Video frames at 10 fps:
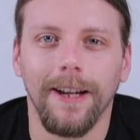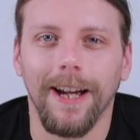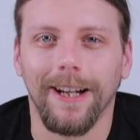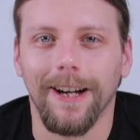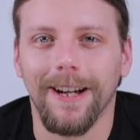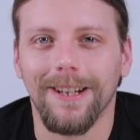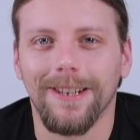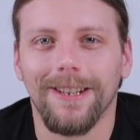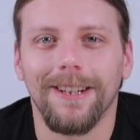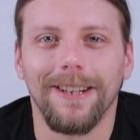Hey
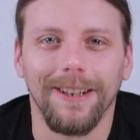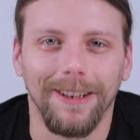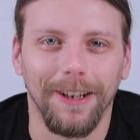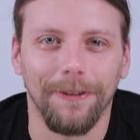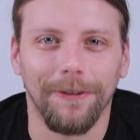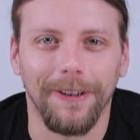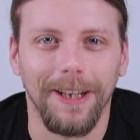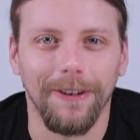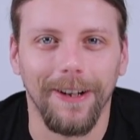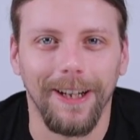guys, Liam from
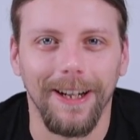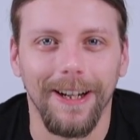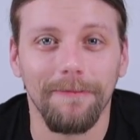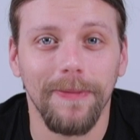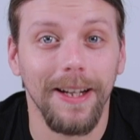Killer Ink here,